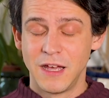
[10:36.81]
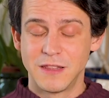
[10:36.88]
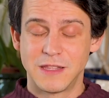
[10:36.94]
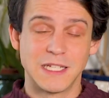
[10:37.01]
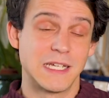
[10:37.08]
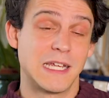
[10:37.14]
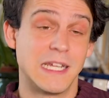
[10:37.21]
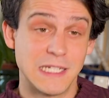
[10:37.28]

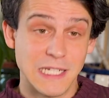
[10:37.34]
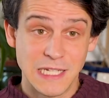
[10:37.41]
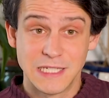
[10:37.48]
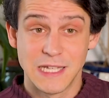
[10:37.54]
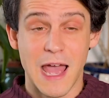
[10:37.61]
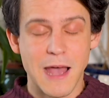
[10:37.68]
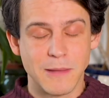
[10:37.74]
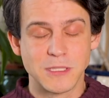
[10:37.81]
that it
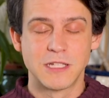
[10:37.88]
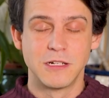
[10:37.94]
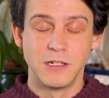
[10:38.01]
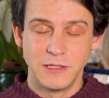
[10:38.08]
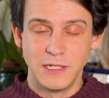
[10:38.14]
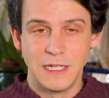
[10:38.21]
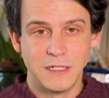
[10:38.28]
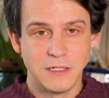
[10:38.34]
is
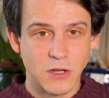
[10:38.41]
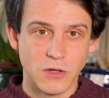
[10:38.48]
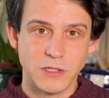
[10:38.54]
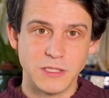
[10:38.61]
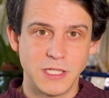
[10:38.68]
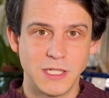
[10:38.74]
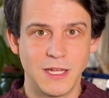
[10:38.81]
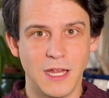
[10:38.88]
absolutely
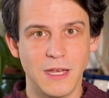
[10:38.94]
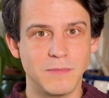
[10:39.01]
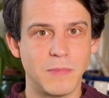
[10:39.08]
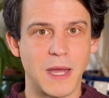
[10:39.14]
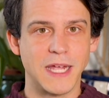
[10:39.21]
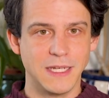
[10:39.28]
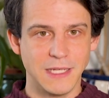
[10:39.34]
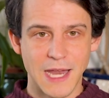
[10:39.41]
not in
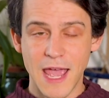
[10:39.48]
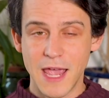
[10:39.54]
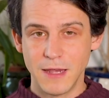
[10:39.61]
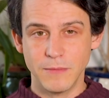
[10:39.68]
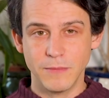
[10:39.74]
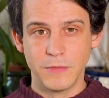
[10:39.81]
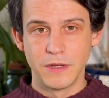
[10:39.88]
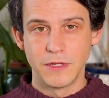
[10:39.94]
my
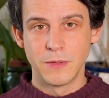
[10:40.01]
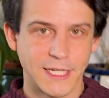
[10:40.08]
name.